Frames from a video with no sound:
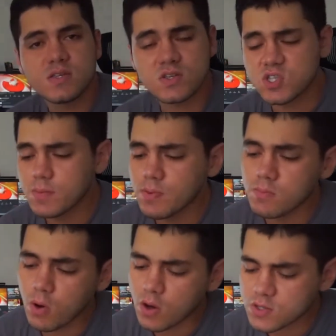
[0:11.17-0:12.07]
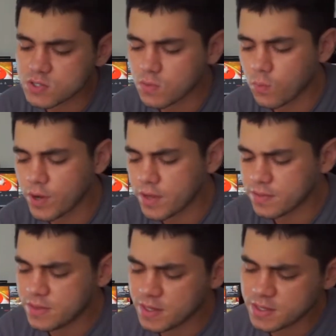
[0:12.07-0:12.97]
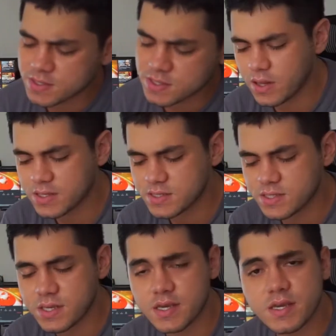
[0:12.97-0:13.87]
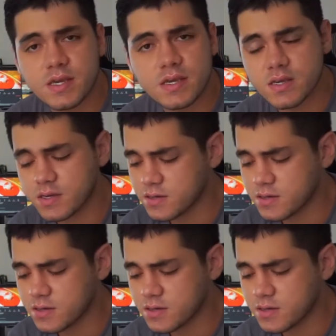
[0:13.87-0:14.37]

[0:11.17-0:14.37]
It's a simple box with this plastic